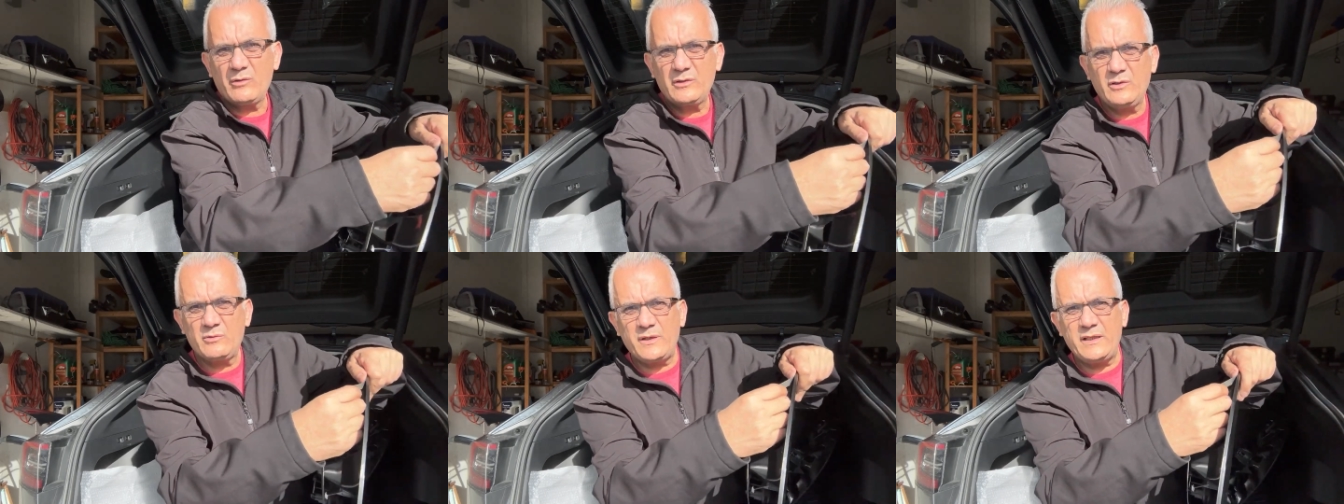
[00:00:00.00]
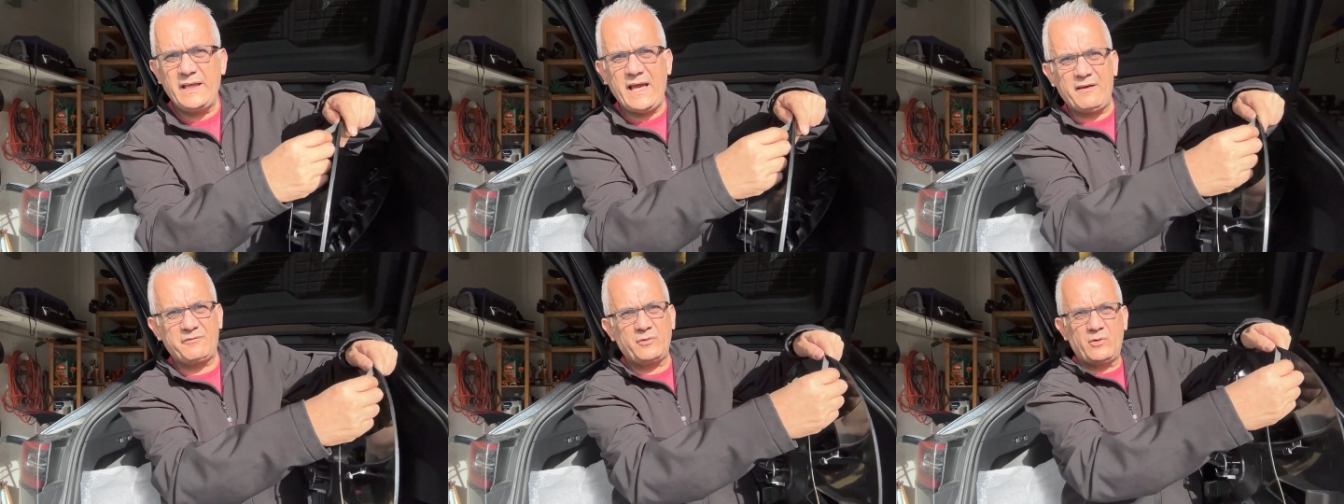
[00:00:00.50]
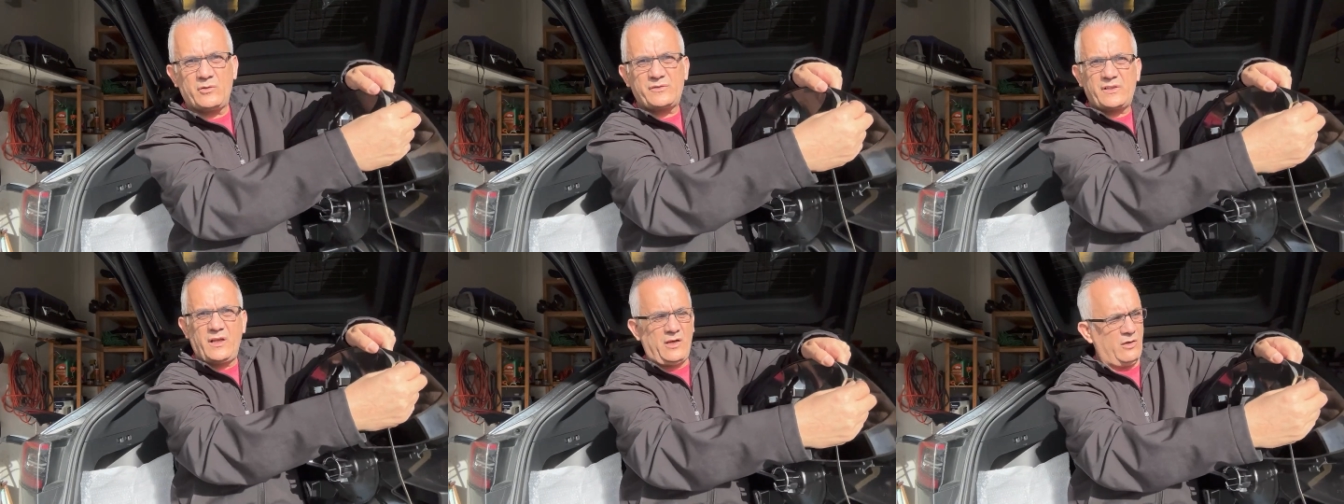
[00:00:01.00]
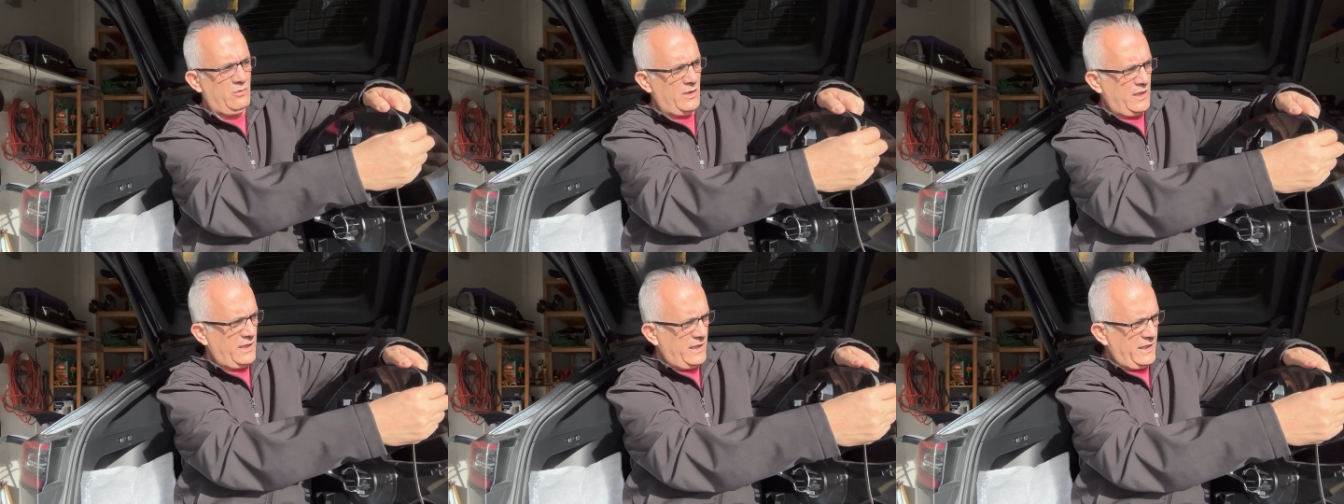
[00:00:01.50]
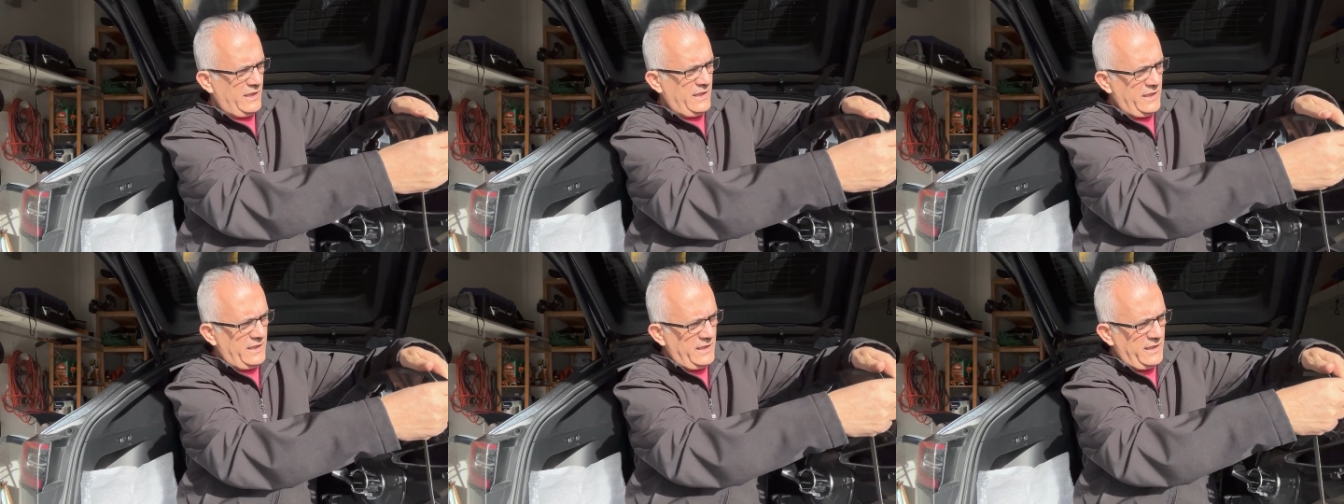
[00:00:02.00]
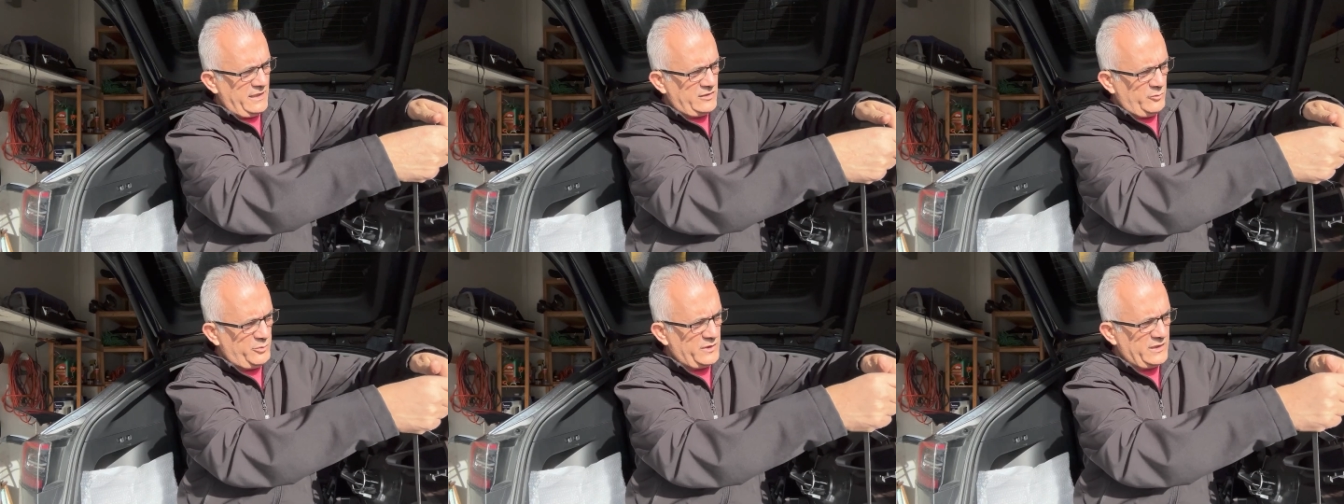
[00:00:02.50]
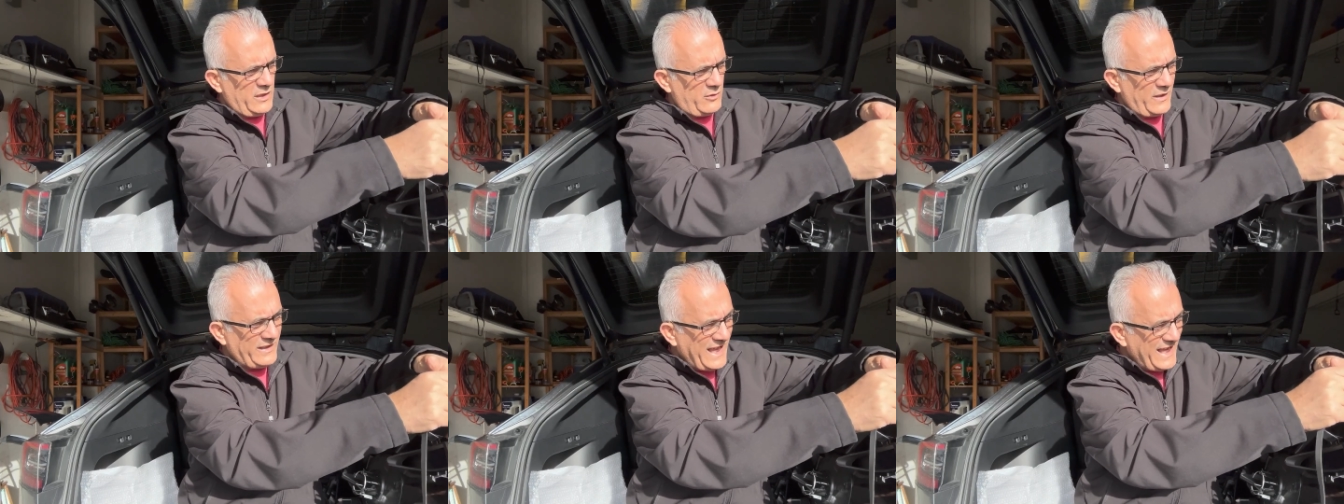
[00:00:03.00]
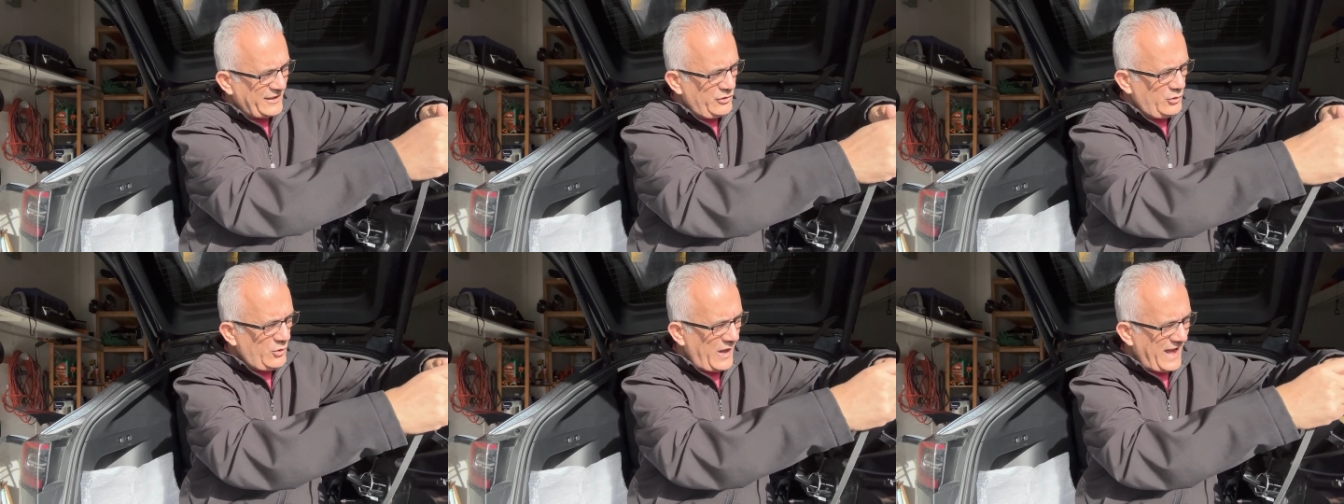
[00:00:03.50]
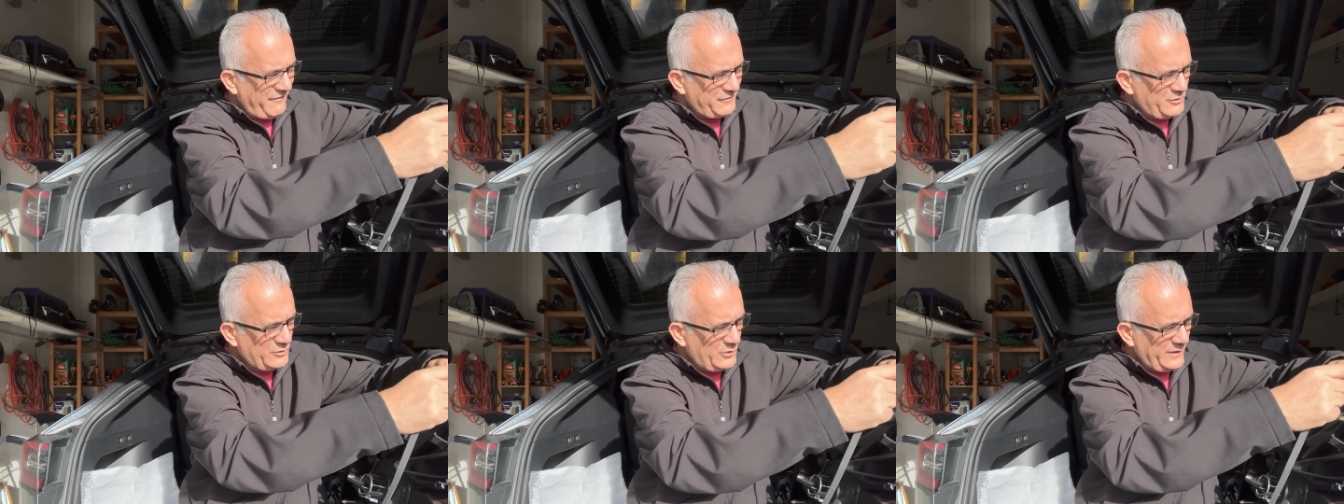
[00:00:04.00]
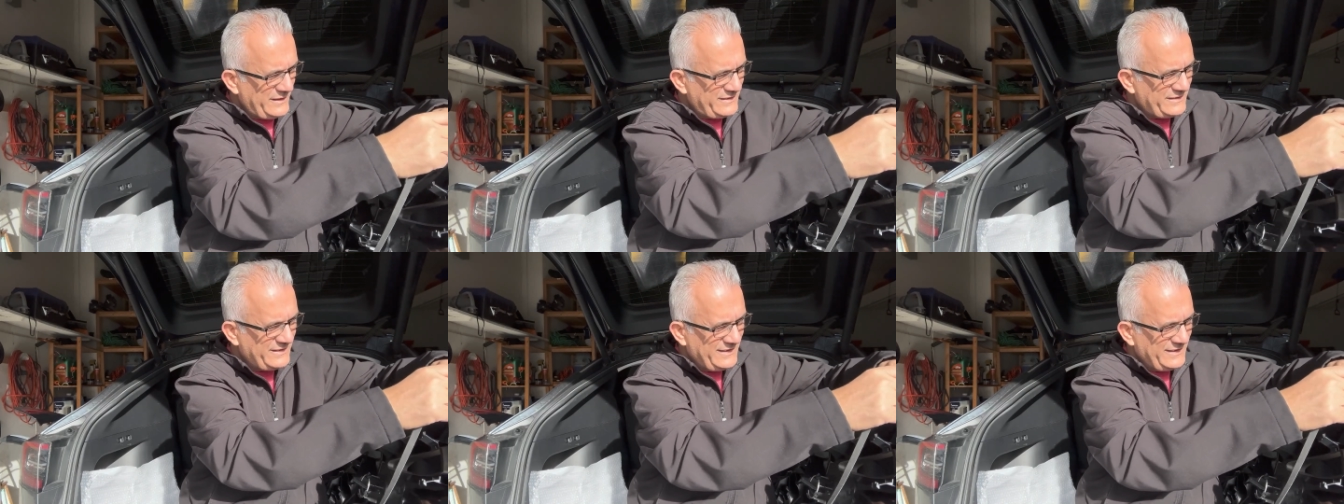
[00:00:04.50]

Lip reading: You really have to go slow to put it around. Do you have to do it?